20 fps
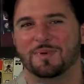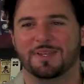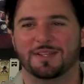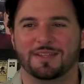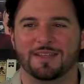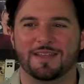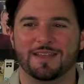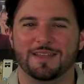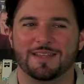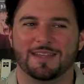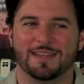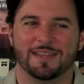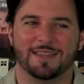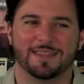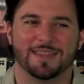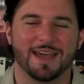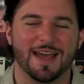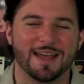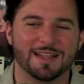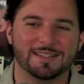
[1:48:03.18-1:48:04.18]
But like,
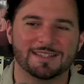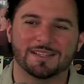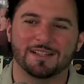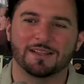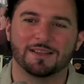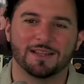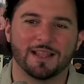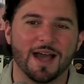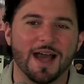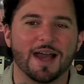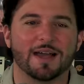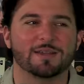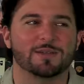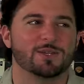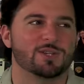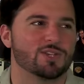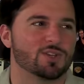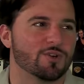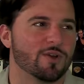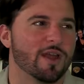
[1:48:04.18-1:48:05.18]
that's a lot
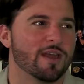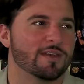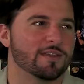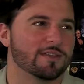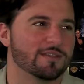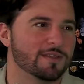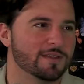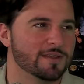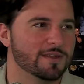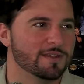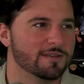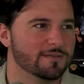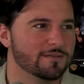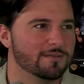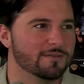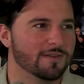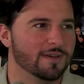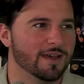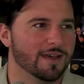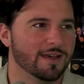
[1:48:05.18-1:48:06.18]
of strength to
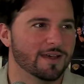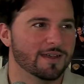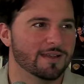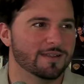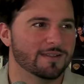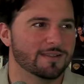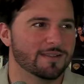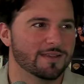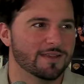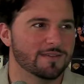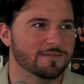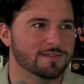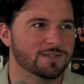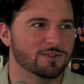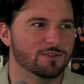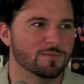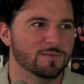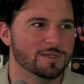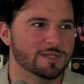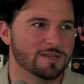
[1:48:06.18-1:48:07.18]
give
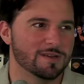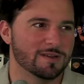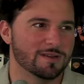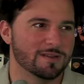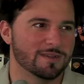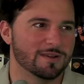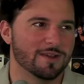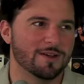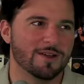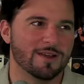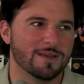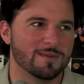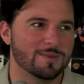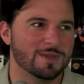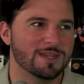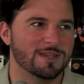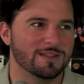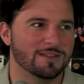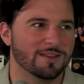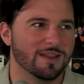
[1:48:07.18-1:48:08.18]
Supes here. You know what I
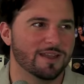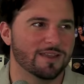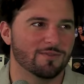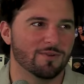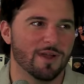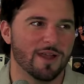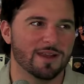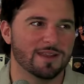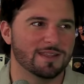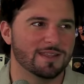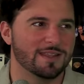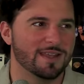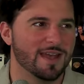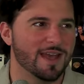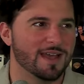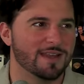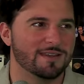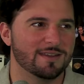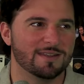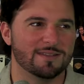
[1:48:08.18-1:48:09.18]
mean? Like right at the
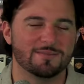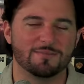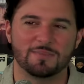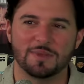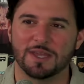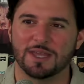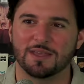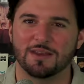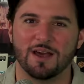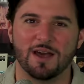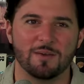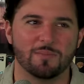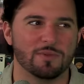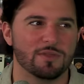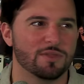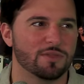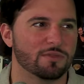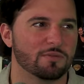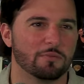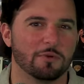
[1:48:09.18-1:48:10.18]
end and pick it up
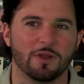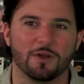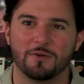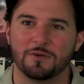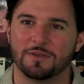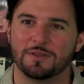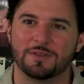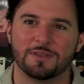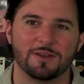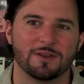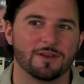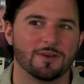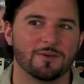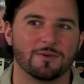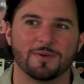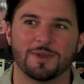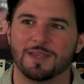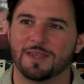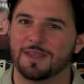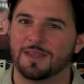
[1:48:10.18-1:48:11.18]
and throw it, you
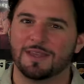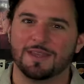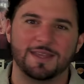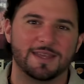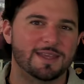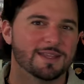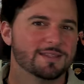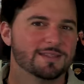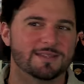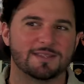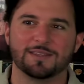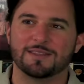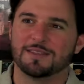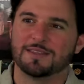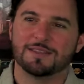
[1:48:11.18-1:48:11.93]
know, into